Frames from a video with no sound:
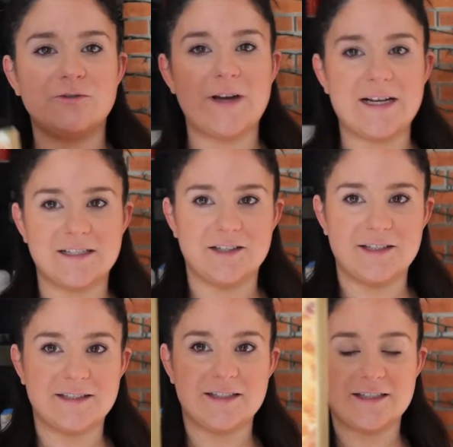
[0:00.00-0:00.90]
facts on
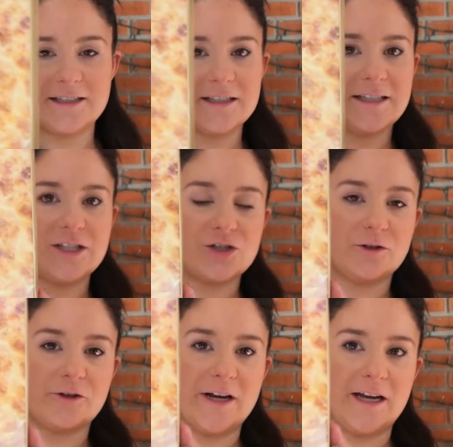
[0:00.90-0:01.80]
this. This is a quiche
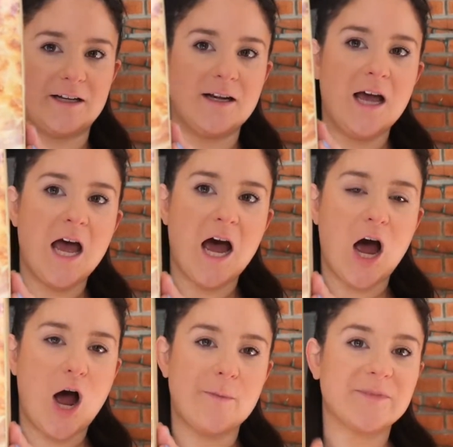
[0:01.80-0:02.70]
Lorraine.
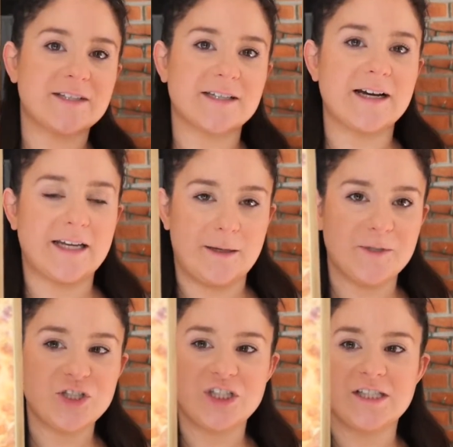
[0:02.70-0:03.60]
It's got ham
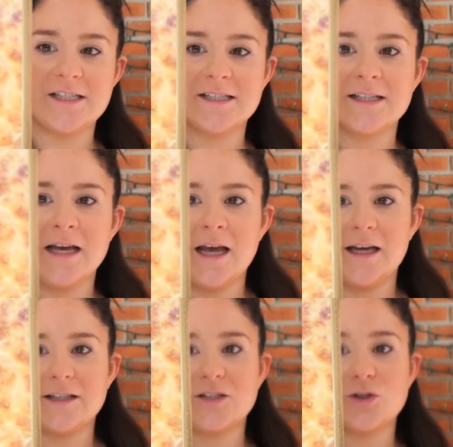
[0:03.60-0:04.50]
and cheese.
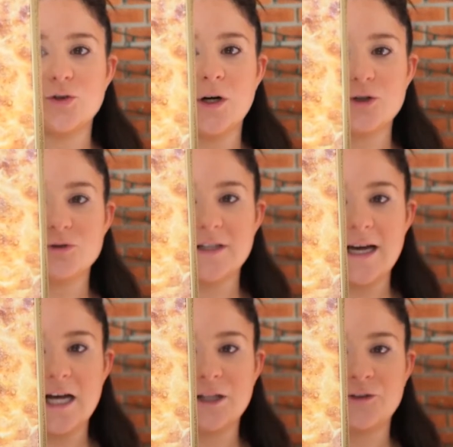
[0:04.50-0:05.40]
It's 200
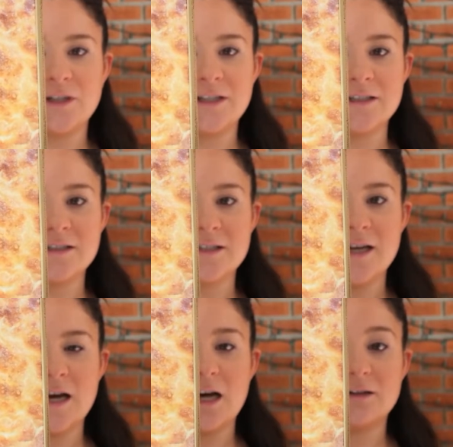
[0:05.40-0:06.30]
calories,
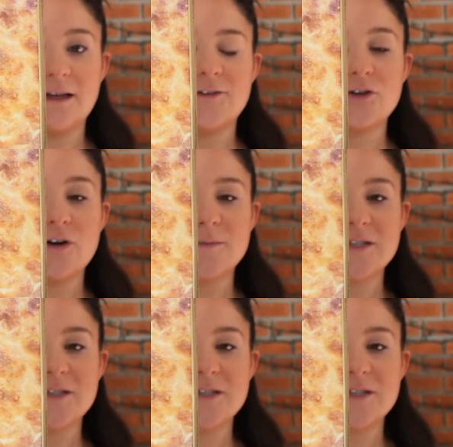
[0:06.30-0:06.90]
11 grams